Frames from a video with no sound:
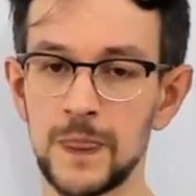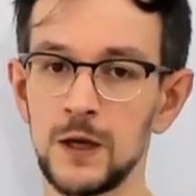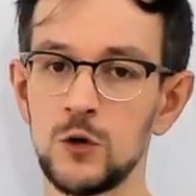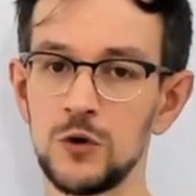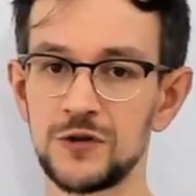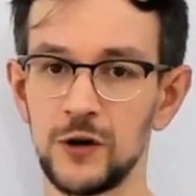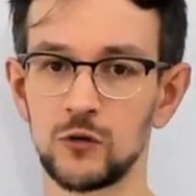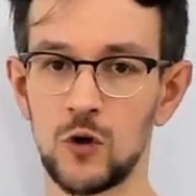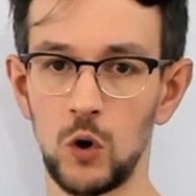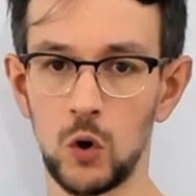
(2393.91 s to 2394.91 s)
You iterate
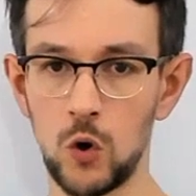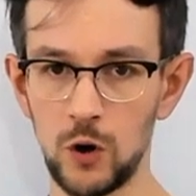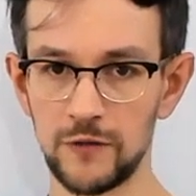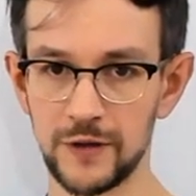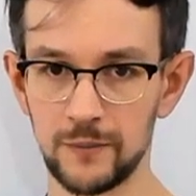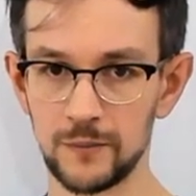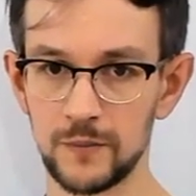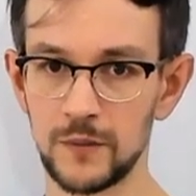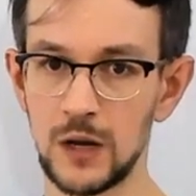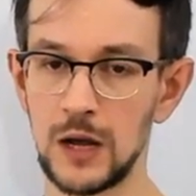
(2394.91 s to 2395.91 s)
over all of them
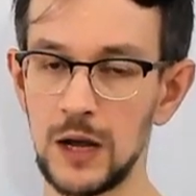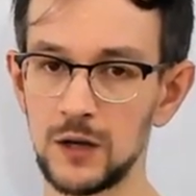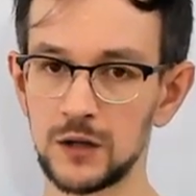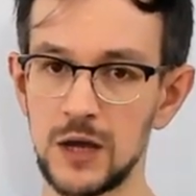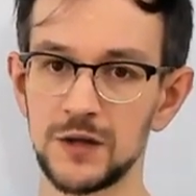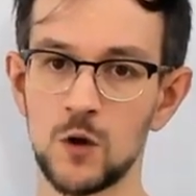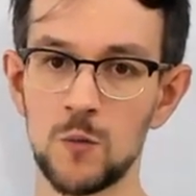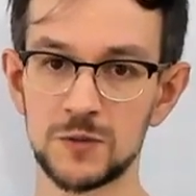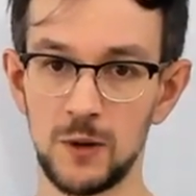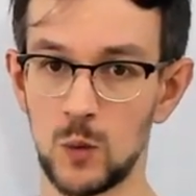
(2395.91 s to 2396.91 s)
and take the
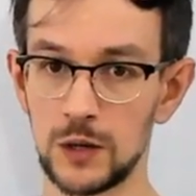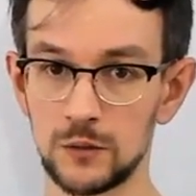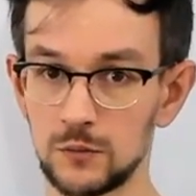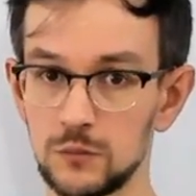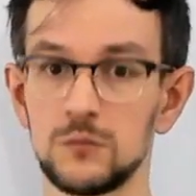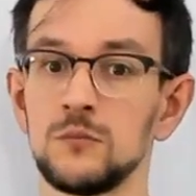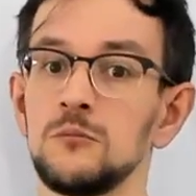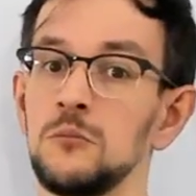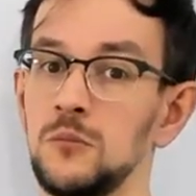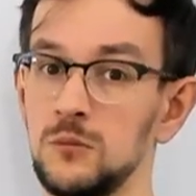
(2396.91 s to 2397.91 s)
optimal one.
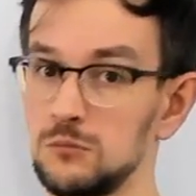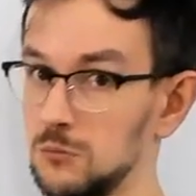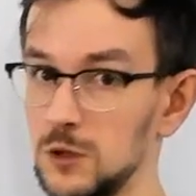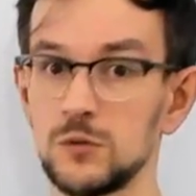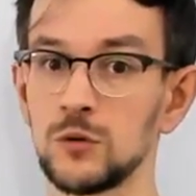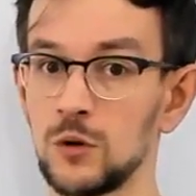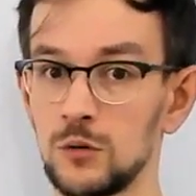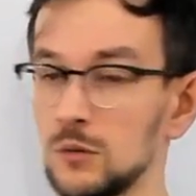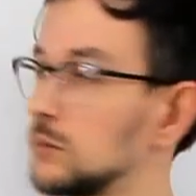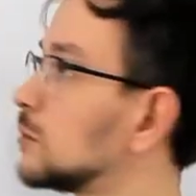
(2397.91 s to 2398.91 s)
That's what you can do.